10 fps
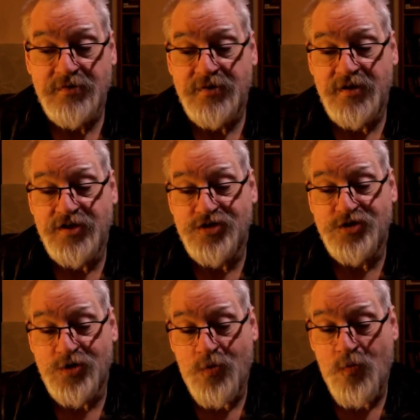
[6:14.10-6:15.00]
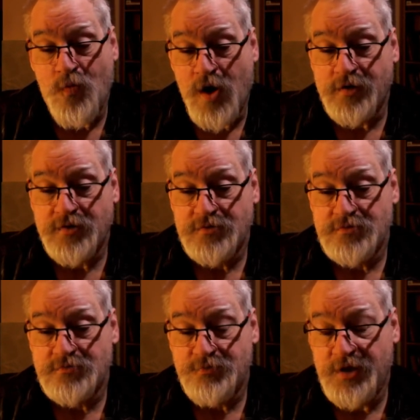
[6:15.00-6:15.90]
They just don't want
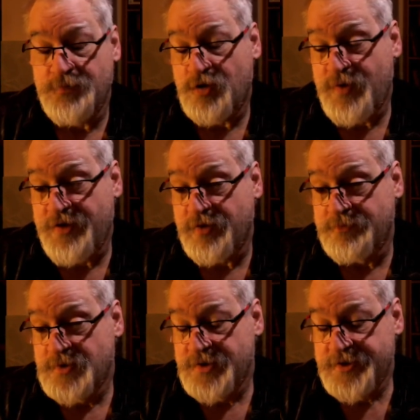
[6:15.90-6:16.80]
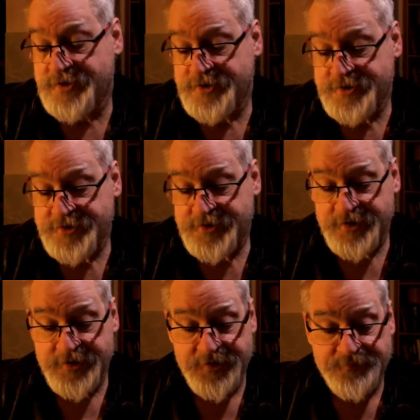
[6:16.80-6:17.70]
people around
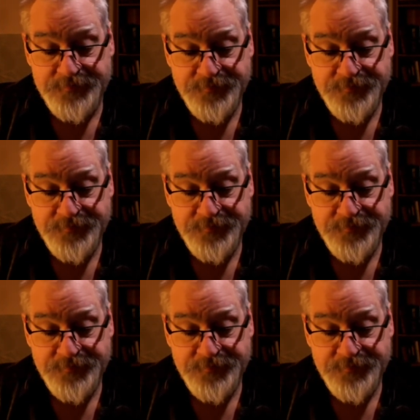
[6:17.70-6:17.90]
them.